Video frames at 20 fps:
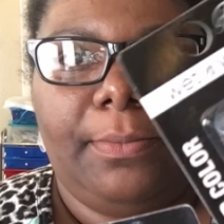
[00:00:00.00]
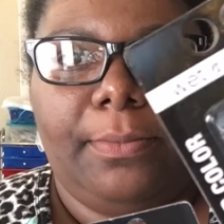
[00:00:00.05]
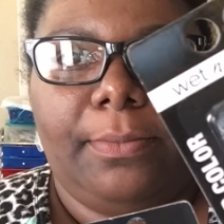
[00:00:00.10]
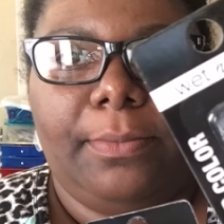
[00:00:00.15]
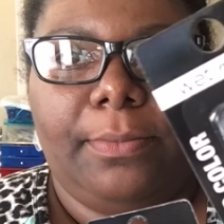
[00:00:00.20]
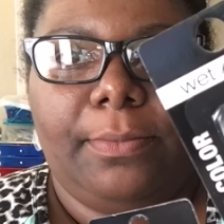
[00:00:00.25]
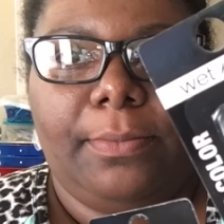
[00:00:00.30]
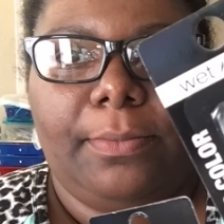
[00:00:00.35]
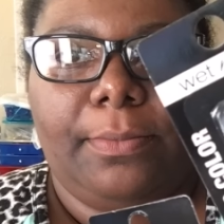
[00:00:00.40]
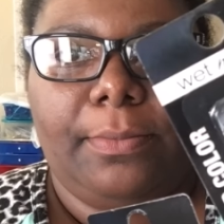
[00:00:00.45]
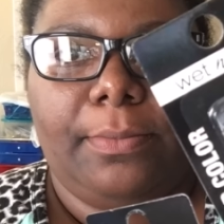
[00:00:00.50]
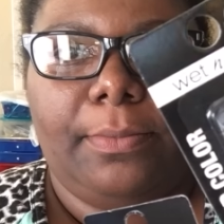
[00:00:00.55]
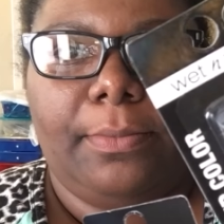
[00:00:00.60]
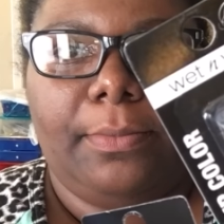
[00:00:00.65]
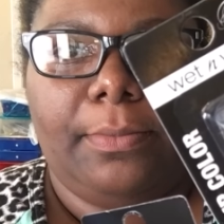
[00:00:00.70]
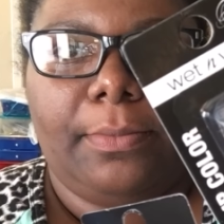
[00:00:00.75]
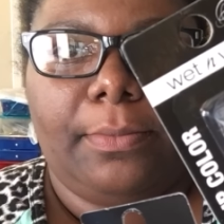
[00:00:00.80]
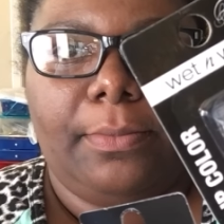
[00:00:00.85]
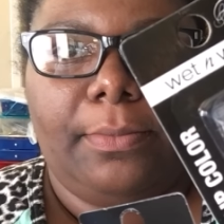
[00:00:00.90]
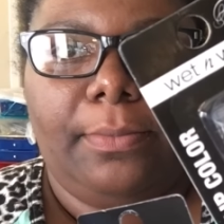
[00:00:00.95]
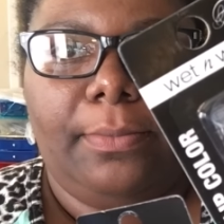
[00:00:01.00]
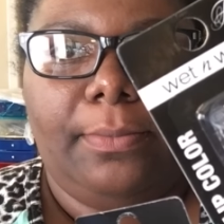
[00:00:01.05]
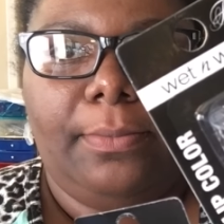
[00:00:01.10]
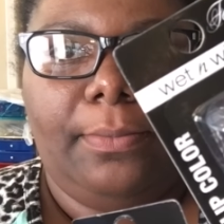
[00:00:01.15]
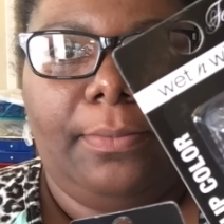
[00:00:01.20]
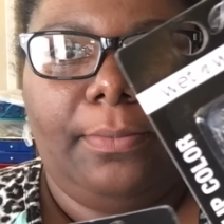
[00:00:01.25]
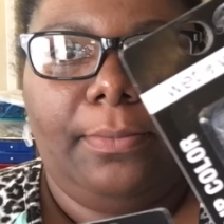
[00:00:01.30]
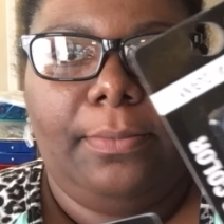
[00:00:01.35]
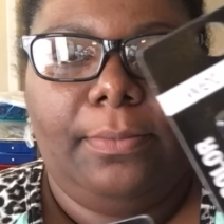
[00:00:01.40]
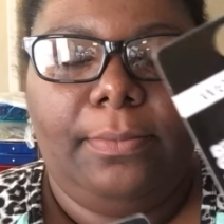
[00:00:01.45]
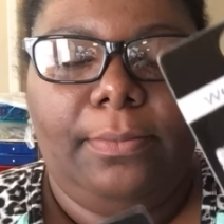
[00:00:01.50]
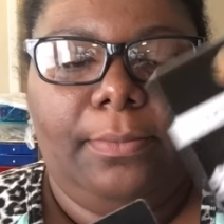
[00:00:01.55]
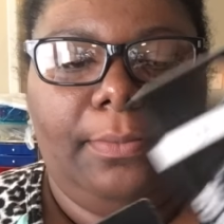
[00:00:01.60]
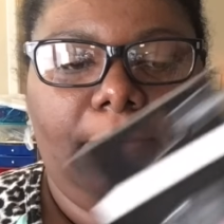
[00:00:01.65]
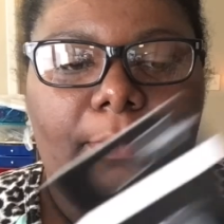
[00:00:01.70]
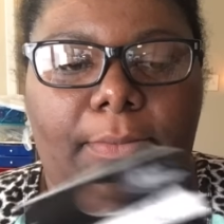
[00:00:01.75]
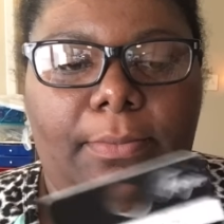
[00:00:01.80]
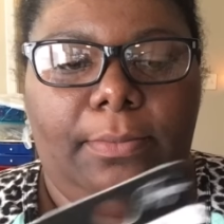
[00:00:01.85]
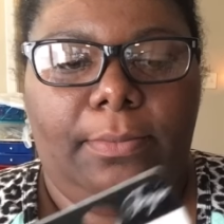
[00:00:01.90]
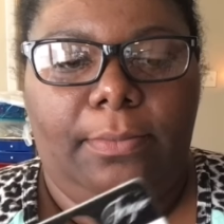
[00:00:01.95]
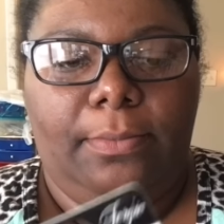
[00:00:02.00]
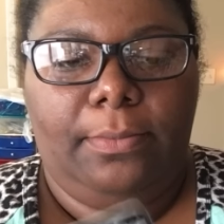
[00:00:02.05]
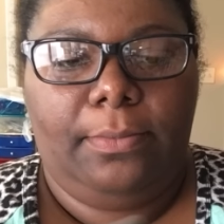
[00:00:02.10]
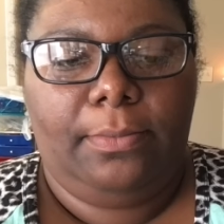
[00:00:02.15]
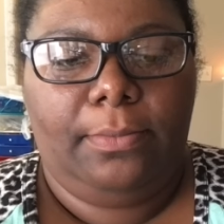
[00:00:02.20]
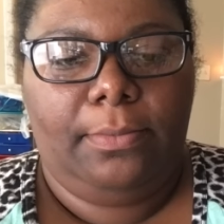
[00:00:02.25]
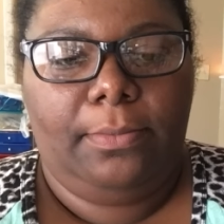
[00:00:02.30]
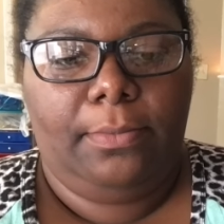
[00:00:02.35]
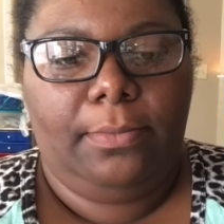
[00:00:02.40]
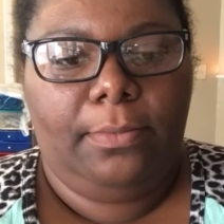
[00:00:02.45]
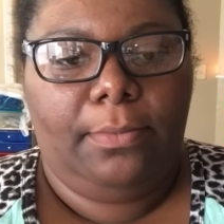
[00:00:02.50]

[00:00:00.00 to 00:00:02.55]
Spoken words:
No one is speaking in this clip.